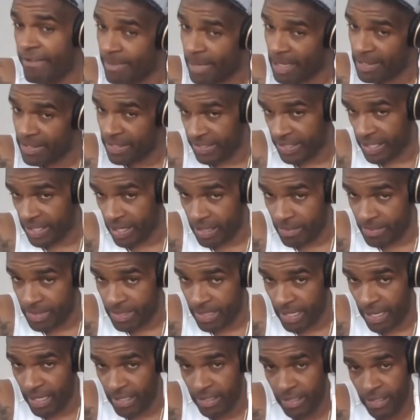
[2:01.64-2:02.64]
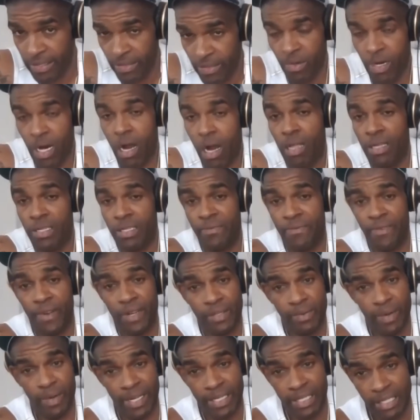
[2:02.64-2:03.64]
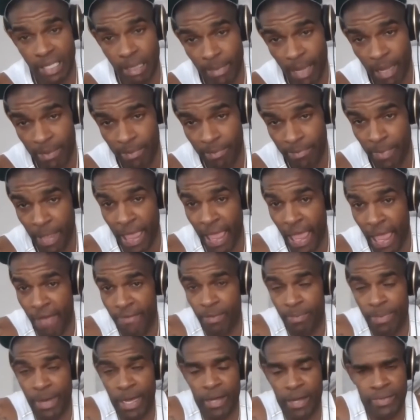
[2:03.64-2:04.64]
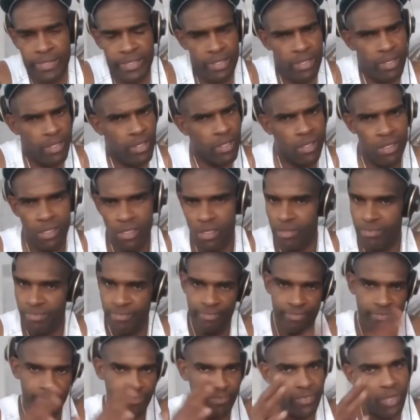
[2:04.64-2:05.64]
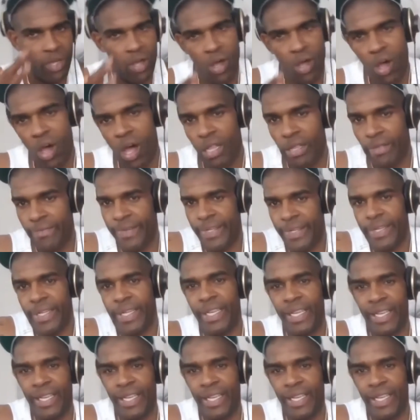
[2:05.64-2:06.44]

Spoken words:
about the circumstances, regardless the frustrations I might have about all of it,